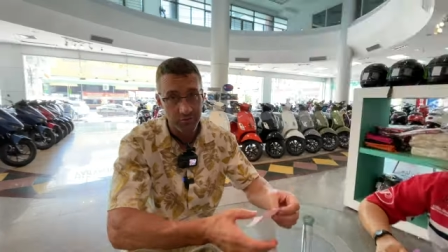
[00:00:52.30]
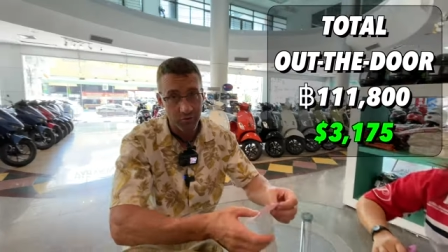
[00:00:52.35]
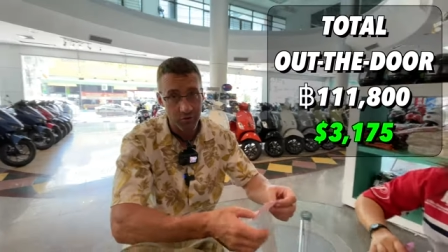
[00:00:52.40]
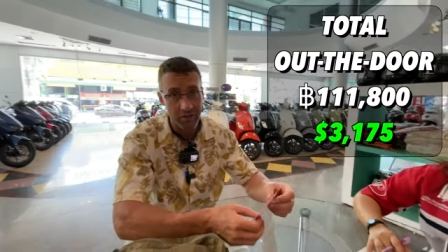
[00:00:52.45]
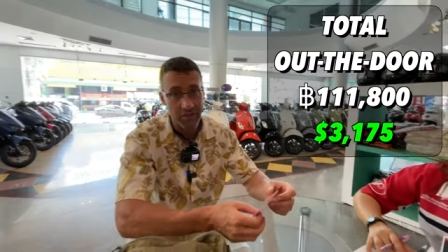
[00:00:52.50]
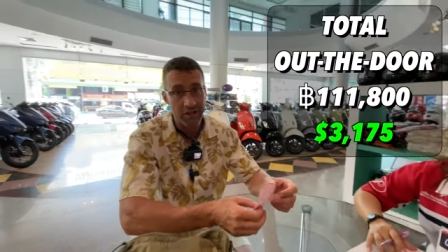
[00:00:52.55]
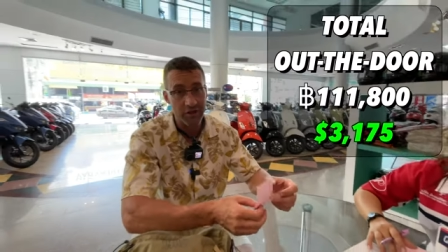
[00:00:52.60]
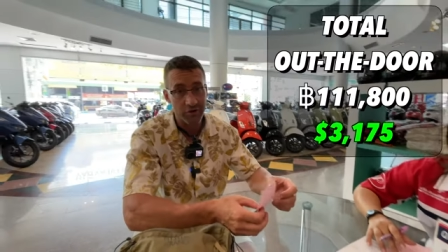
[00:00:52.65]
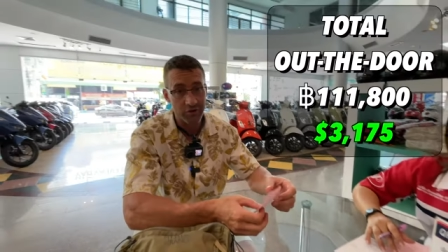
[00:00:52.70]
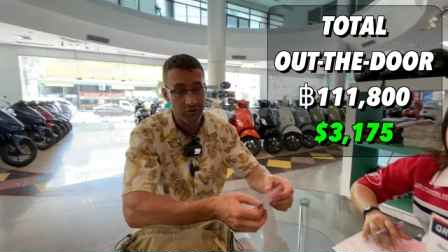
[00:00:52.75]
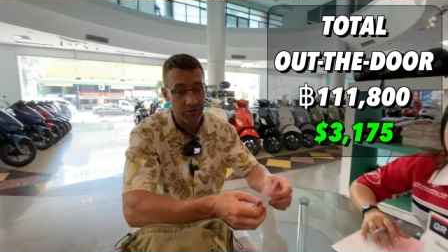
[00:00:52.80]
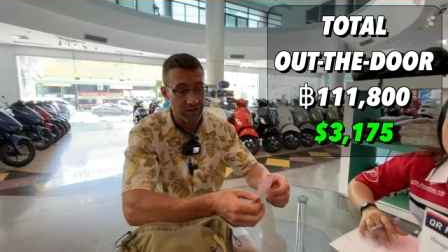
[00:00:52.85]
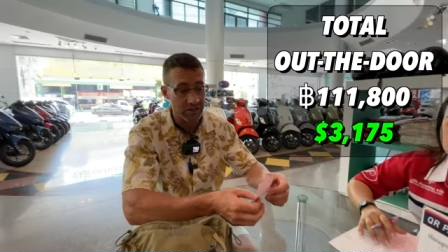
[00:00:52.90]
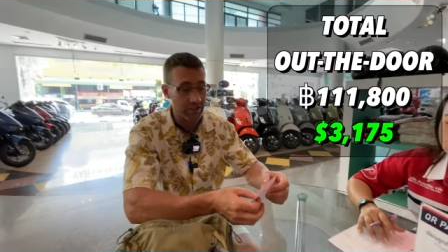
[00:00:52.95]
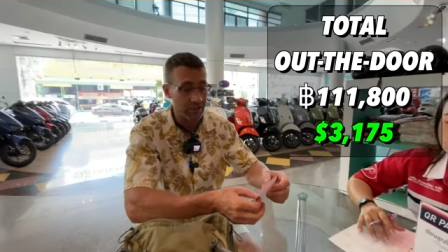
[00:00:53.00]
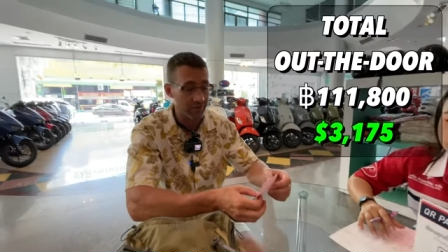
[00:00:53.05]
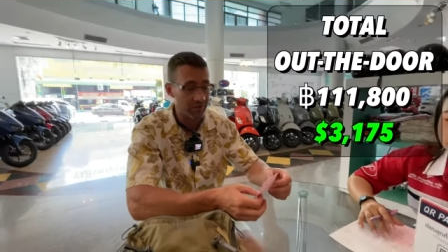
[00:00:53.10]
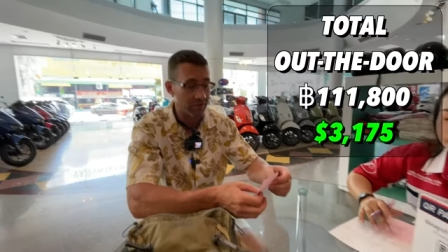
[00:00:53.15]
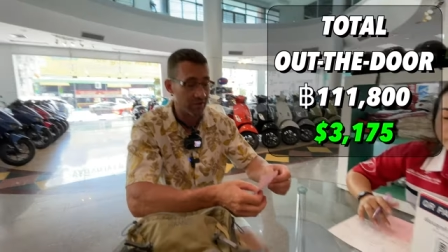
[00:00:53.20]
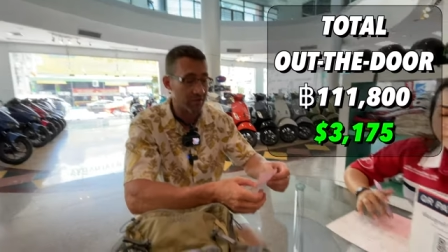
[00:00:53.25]

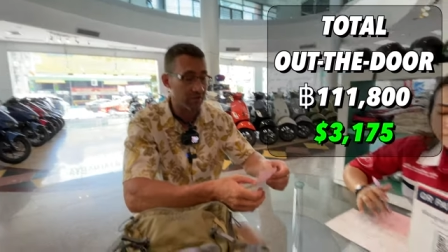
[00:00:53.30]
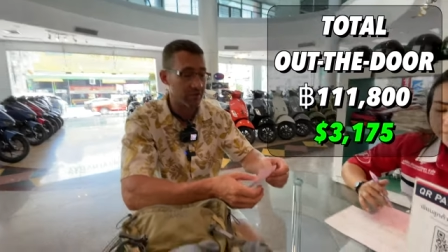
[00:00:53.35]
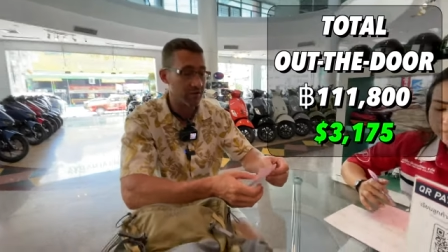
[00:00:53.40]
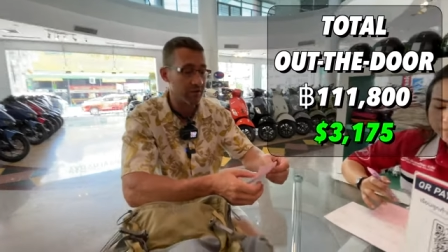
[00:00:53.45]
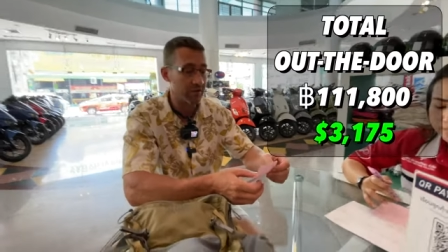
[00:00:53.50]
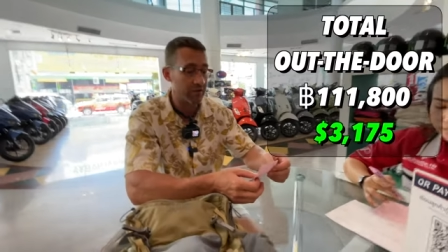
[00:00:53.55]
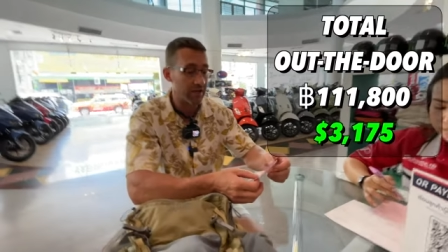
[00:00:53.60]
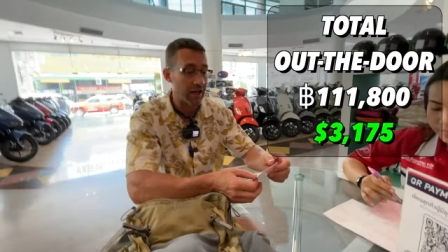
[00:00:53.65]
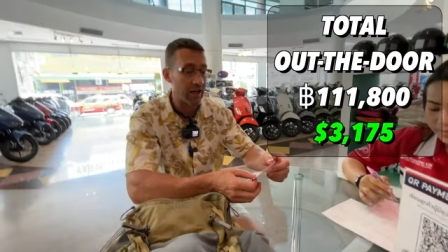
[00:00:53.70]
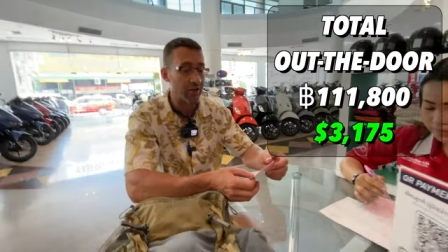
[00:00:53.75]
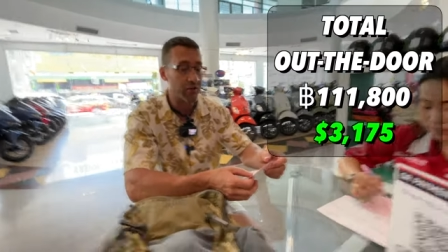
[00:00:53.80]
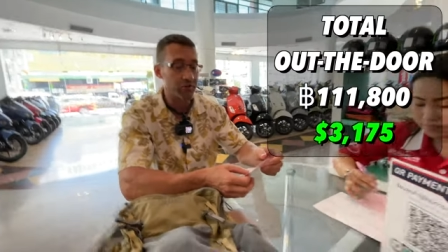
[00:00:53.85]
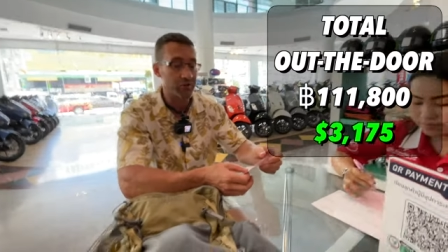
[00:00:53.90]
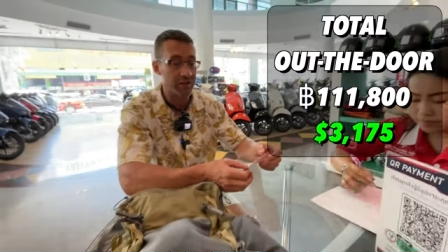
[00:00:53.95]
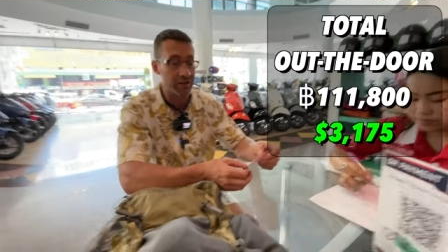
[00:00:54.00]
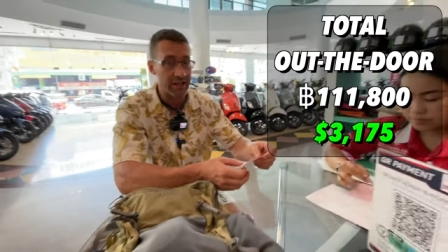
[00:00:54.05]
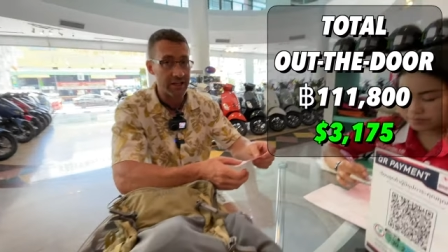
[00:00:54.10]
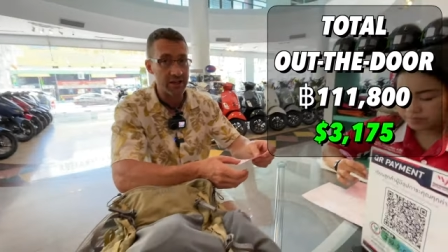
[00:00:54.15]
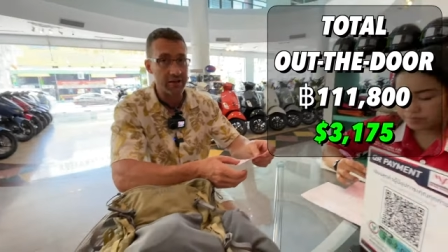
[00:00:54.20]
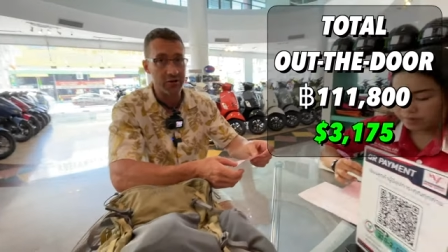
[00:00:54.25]

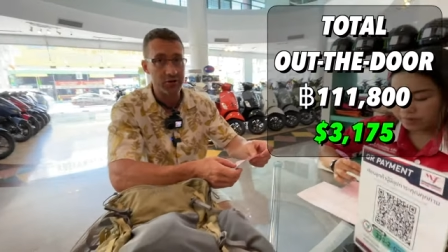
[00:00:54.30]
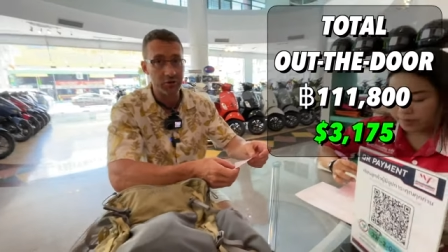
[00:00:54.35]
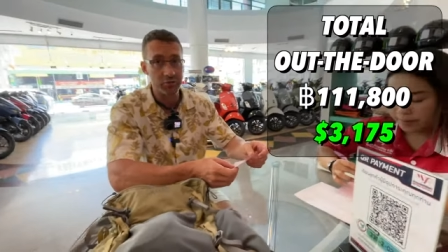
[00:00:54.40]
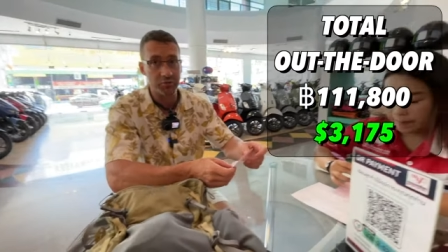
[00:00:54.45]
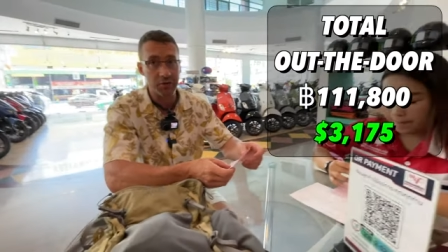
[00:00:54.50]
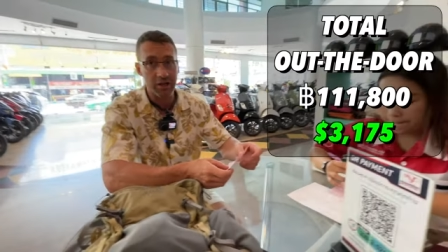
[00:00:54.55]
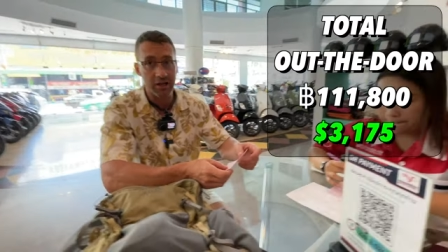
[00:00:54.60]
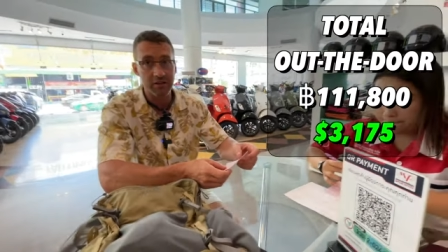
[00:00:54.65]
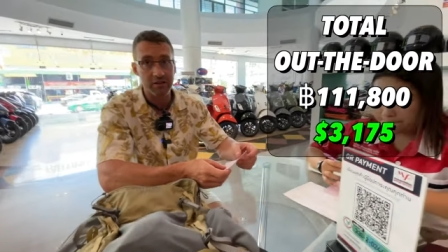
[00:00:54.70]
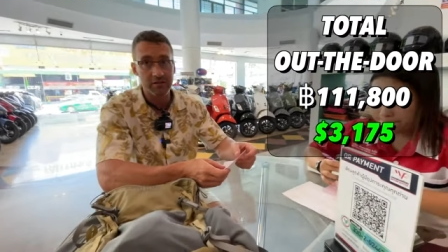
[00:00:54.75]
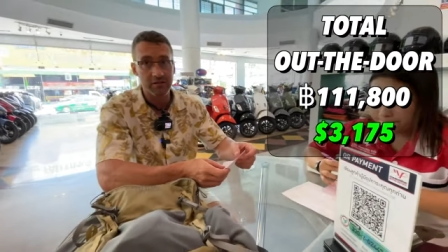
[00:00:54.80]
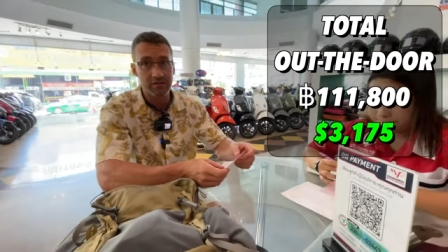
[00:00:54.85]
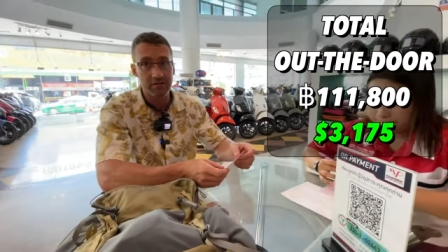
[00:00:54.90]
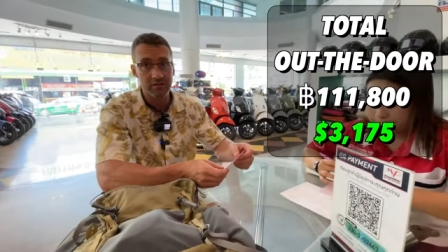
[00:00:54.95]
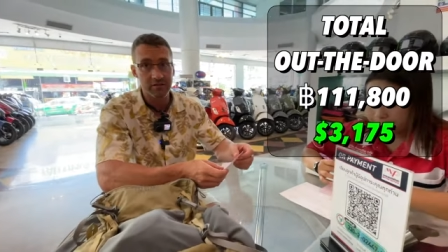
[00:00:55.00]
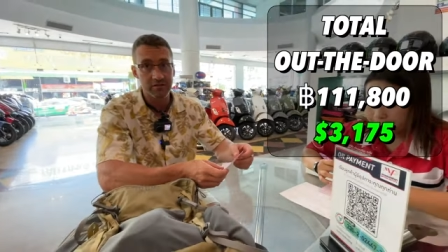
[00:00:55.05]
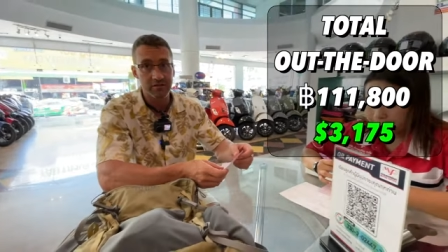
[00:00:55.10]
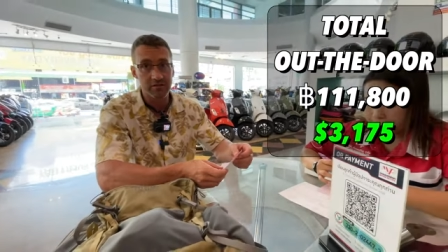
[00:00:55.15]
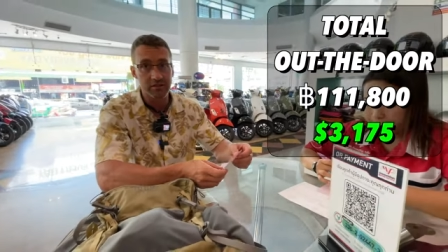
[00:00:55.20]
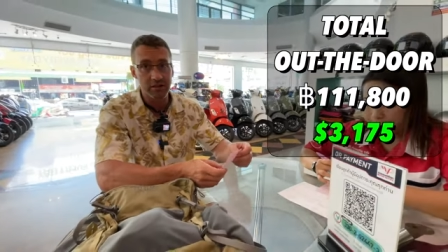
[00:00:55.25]
111,800 baht.
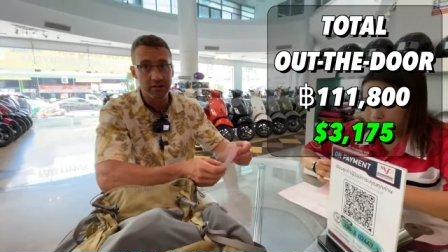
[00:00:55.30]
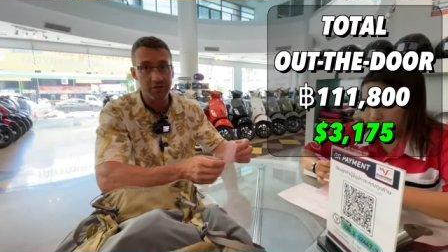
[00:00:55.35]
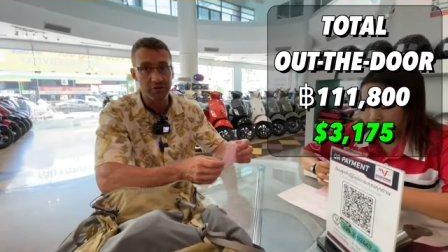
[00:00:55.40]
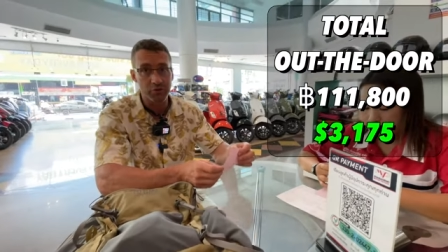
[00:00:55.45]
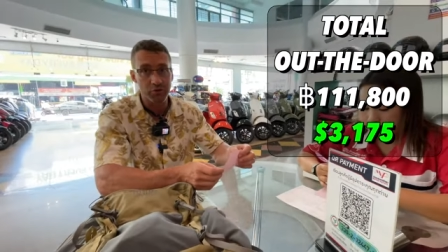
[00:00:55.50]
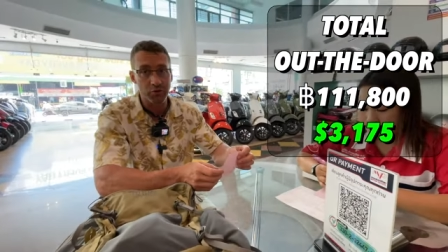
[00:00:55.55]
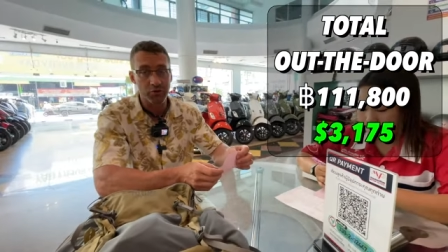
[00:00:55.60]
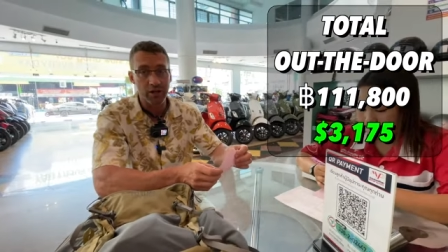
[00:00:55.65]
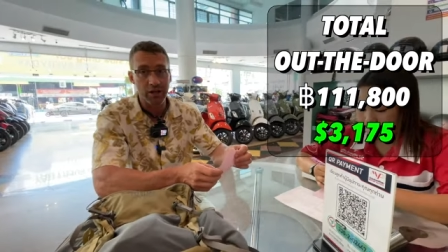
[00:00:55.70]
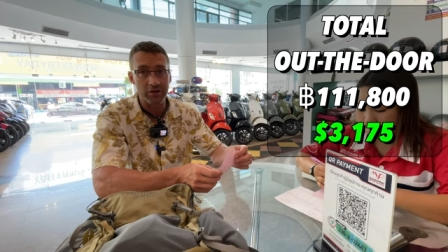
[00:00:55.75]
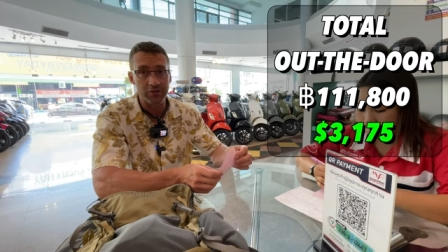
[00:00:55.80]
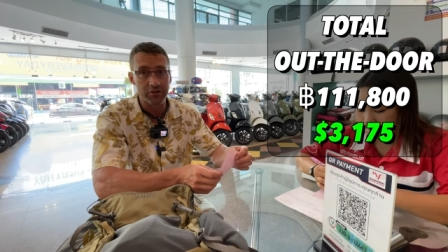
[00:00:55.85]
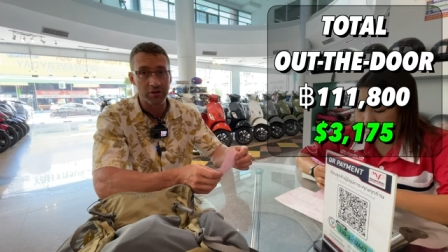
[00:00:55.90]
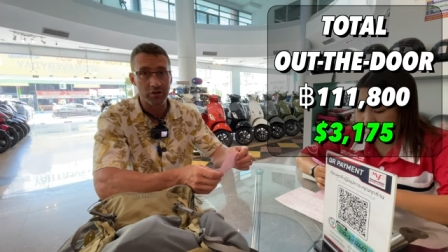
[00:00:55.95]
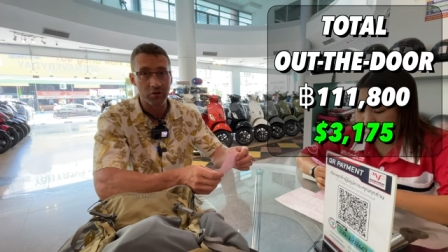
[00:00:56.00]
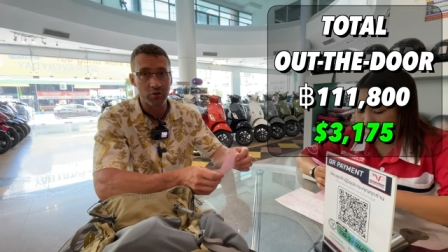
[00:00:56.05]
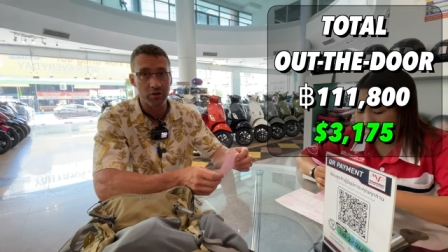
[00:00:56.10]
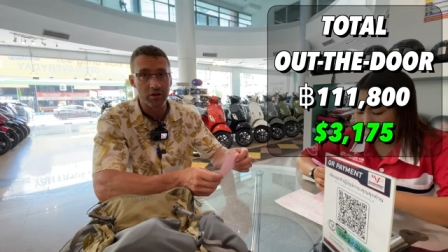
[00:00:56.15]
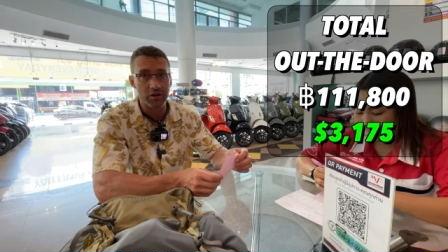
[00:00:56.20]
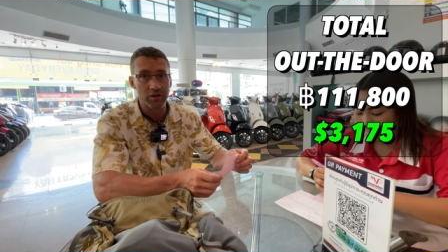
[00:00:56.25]
That's the total out the
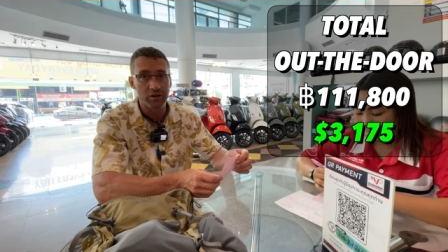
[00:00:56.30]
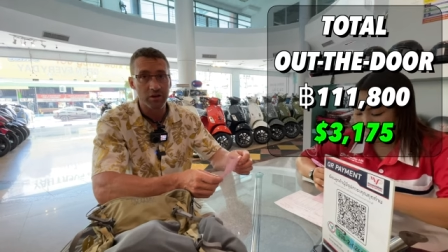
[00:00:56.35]
door.